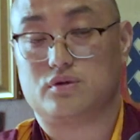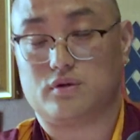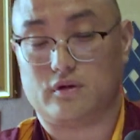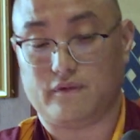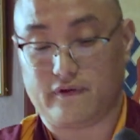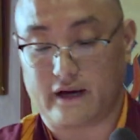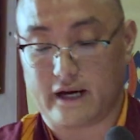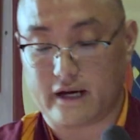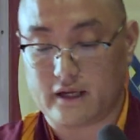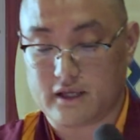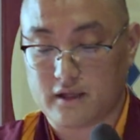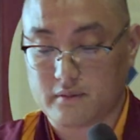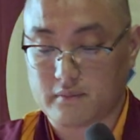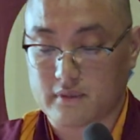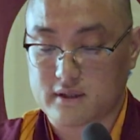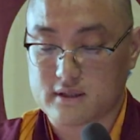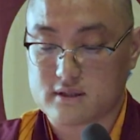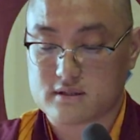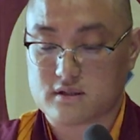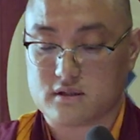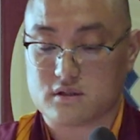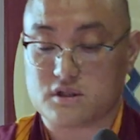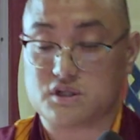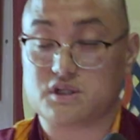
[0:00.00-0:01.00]
of Higher Nyingma
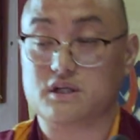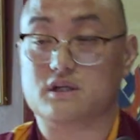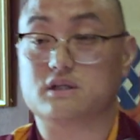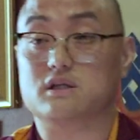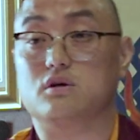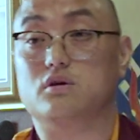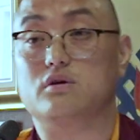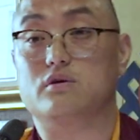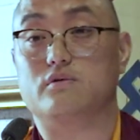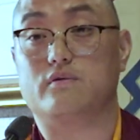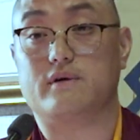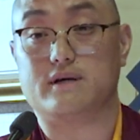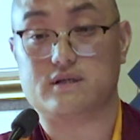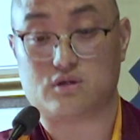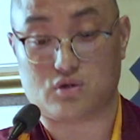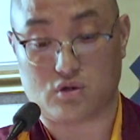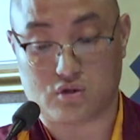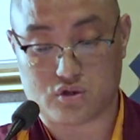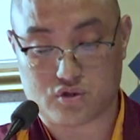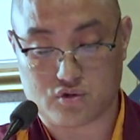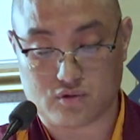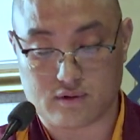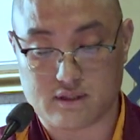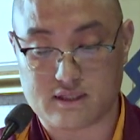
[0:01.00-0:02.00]
Studies Sheda was
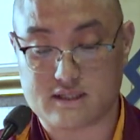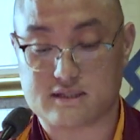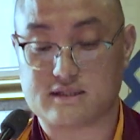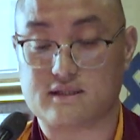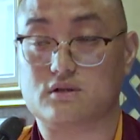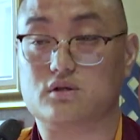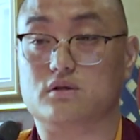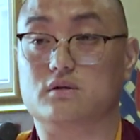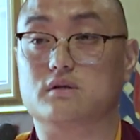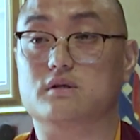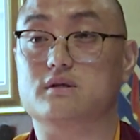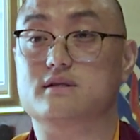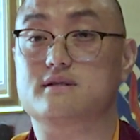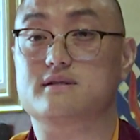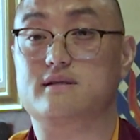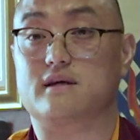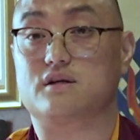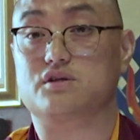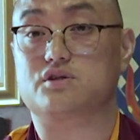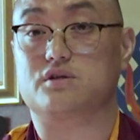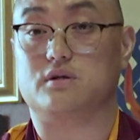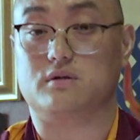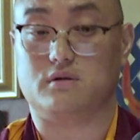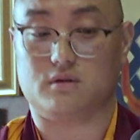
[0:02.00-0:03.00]
also listed under
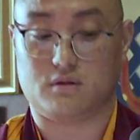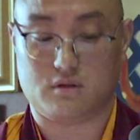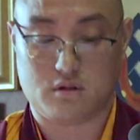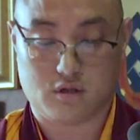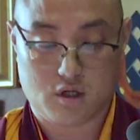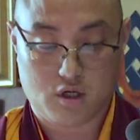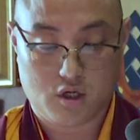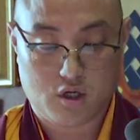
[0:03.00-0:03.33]
Section